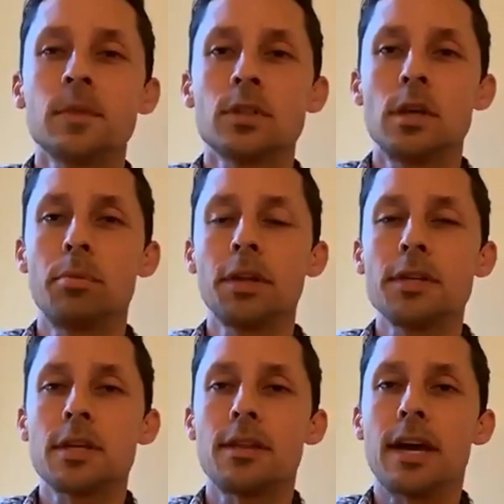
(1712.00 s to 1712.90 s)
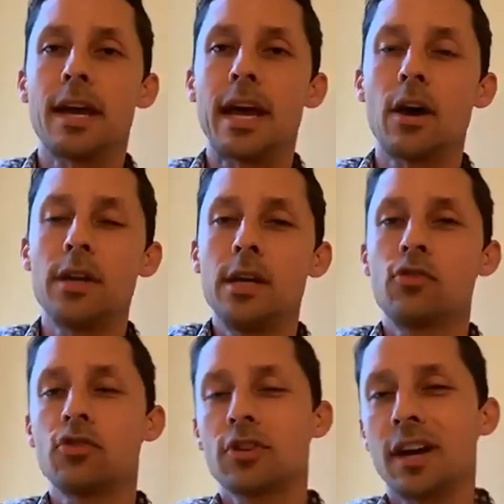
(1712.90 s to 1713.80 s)
Typically send that out
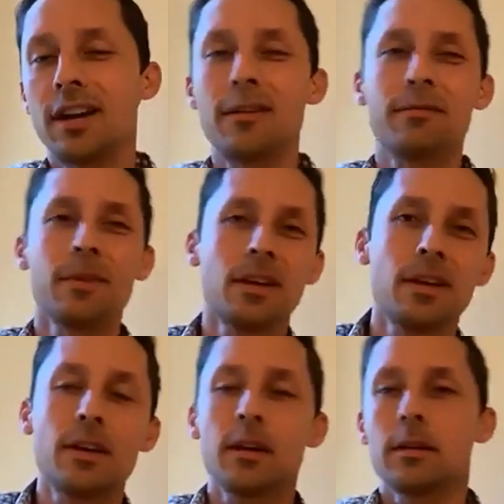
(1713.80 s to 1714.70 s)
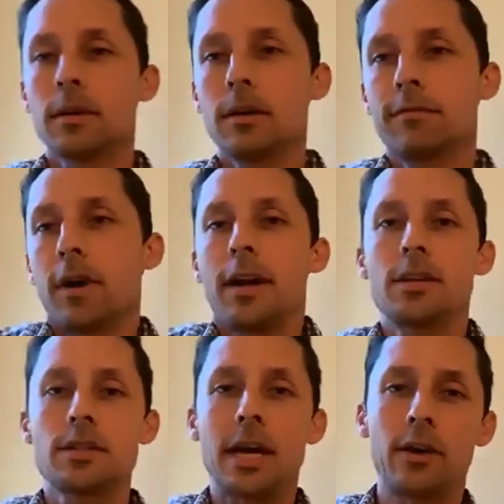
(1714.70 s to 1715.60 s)
each kind of Friday,
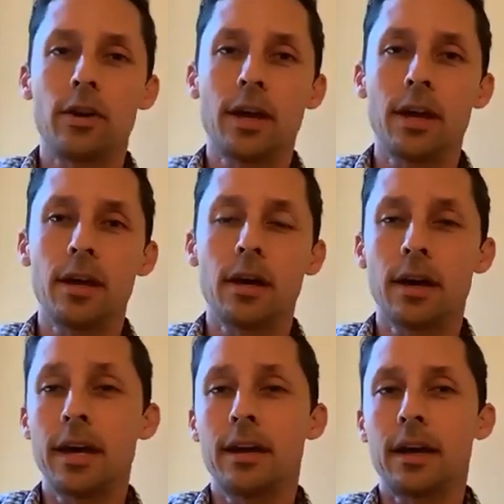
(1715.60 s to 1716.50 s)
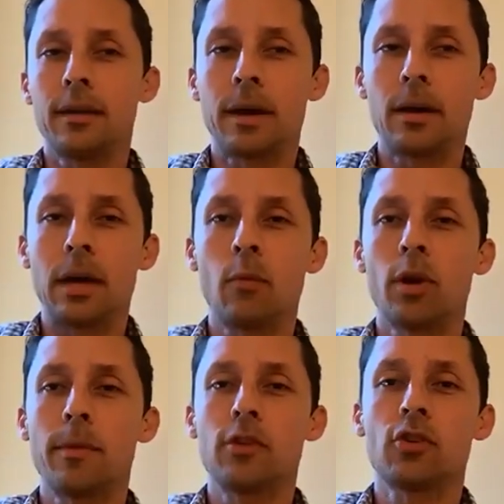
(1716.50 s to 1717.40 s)
Saturday. Again, I want
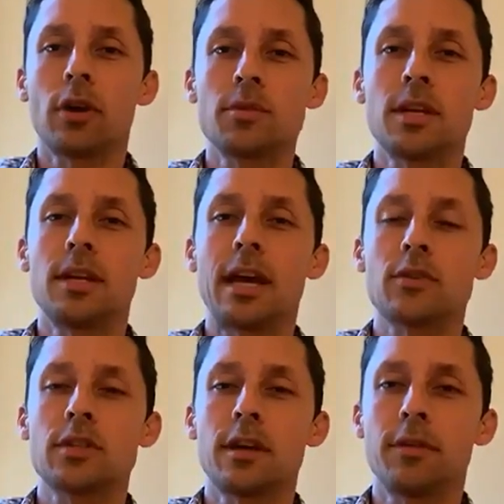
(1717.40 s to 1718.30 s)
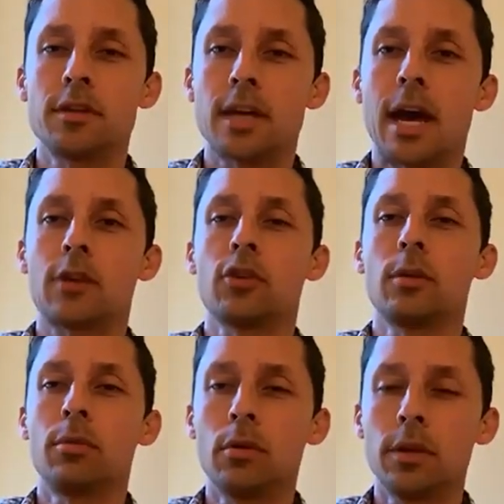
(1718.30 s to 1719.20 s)
to make sure I'm sending out stuff that's
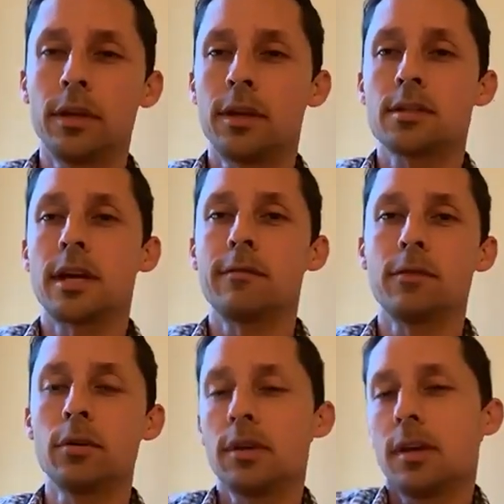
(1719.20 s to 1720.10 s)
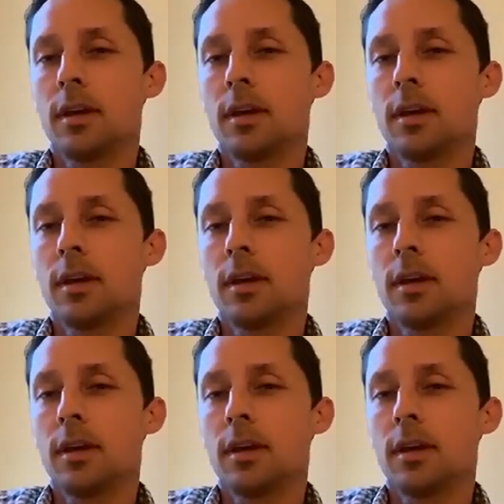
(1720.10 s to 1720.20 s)
actionable and insightful.